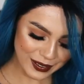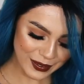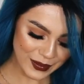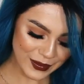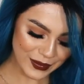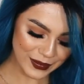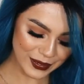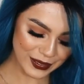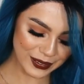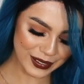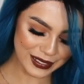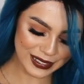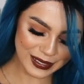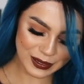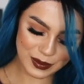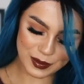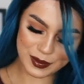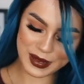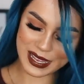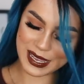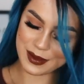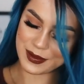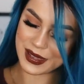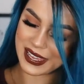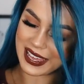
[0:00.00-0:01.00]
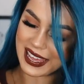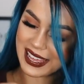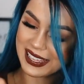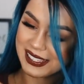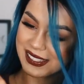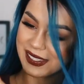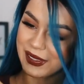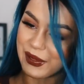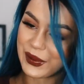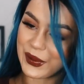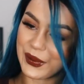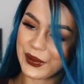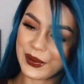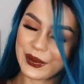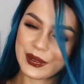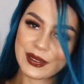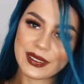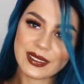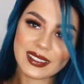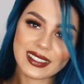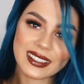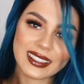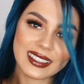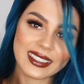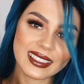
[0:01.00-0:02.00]
Oh, look at the little baby hairs though.
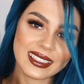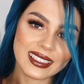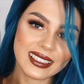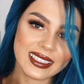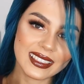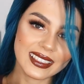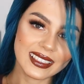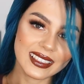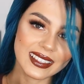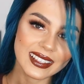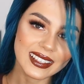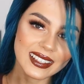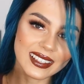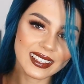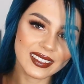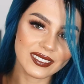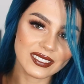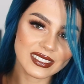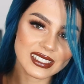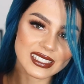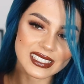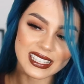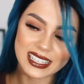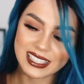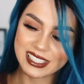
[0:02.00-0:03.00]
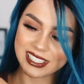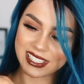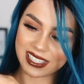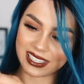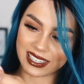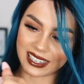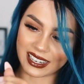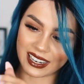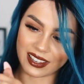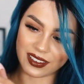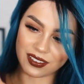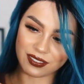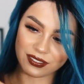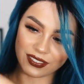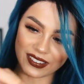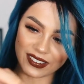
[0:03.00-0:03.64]
Look at that one just like chilling at the